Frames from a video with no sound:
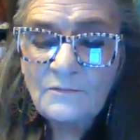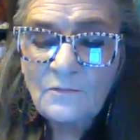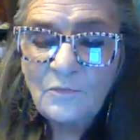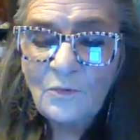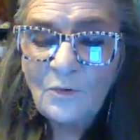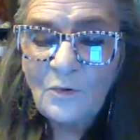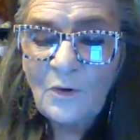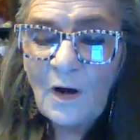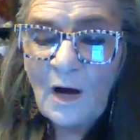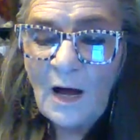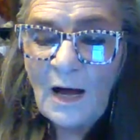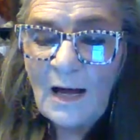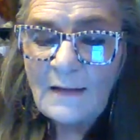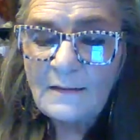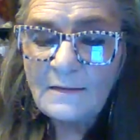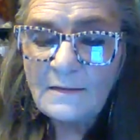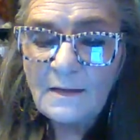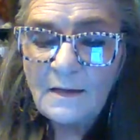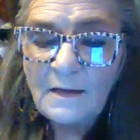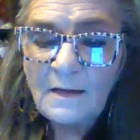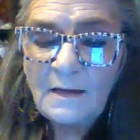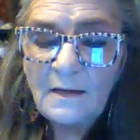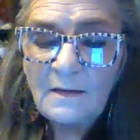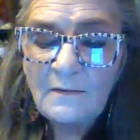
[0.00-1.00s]
Rot
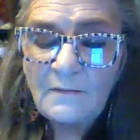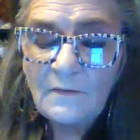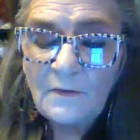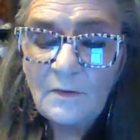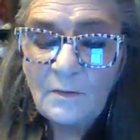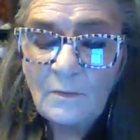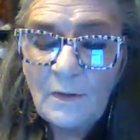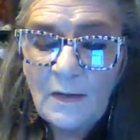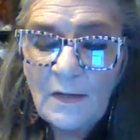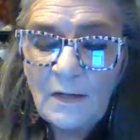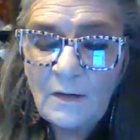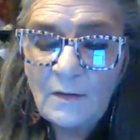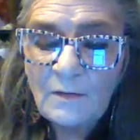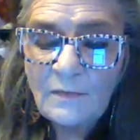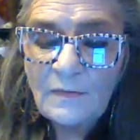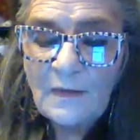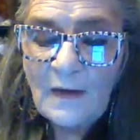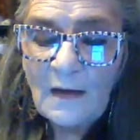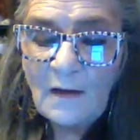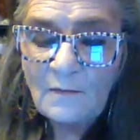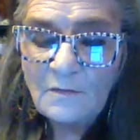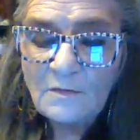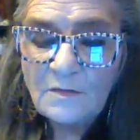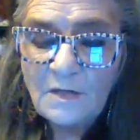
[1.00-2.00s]
everywhere,
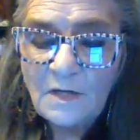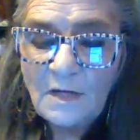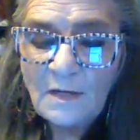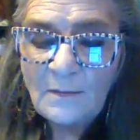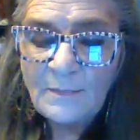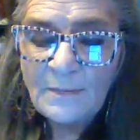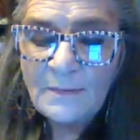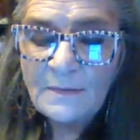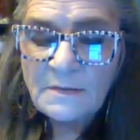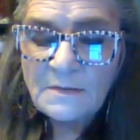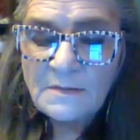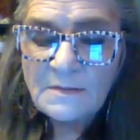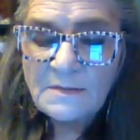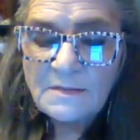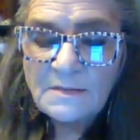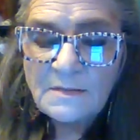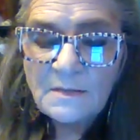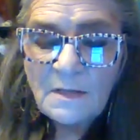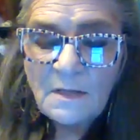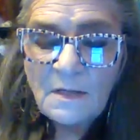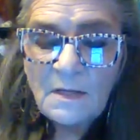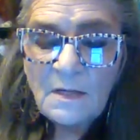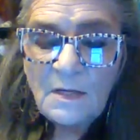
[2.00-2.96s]
thought Tuppence.